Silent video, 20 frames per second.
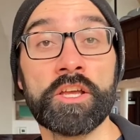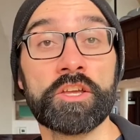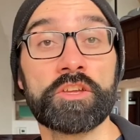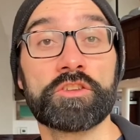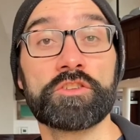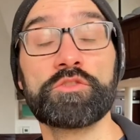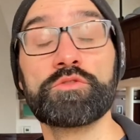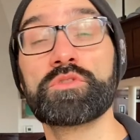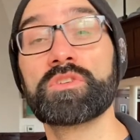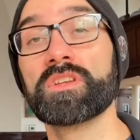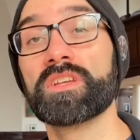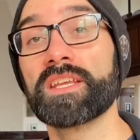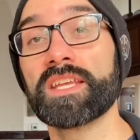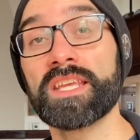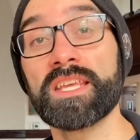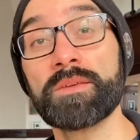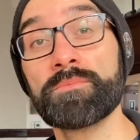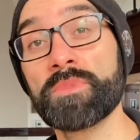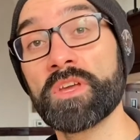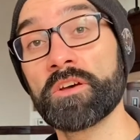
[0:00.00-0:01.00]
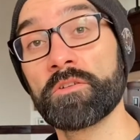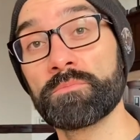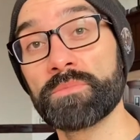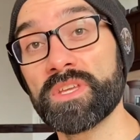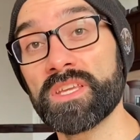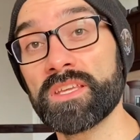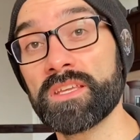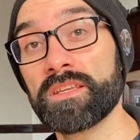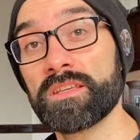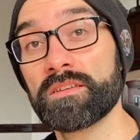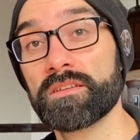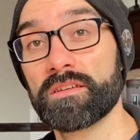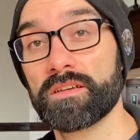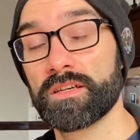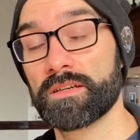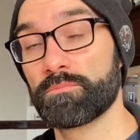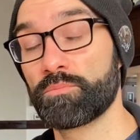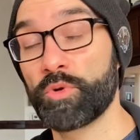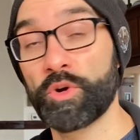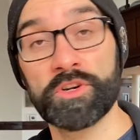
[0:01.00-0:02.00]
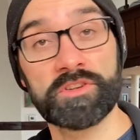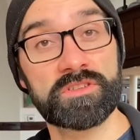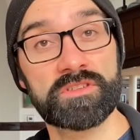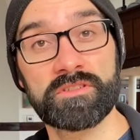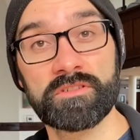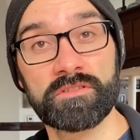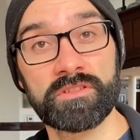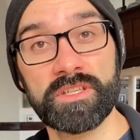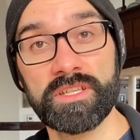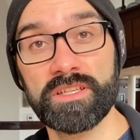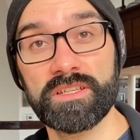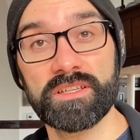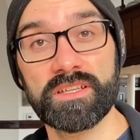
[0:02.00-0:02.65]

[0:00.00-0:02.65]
You could email me personally.